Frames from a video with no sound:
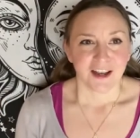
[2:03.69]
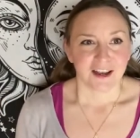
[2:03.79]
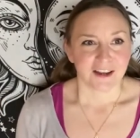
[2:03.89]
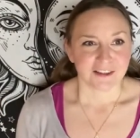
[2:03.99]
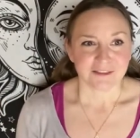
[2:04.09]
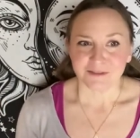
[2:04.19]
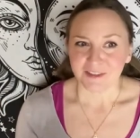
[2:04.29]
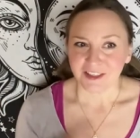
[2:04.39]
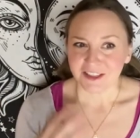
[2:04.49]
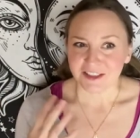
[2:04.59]

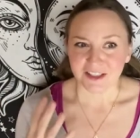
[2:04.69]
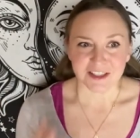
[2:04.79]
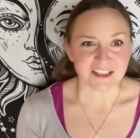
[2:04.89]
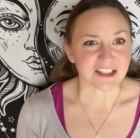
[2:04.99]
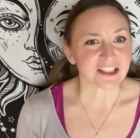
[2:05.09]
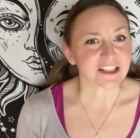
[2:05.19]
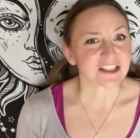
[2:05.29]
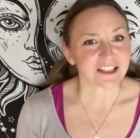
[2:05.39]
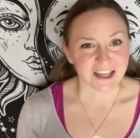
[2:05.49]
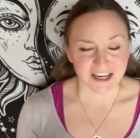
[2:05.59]
Um, so this
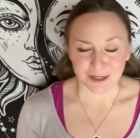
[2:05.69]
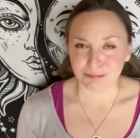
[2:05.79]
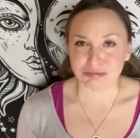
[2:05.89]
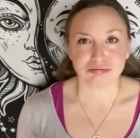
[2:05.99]
is like,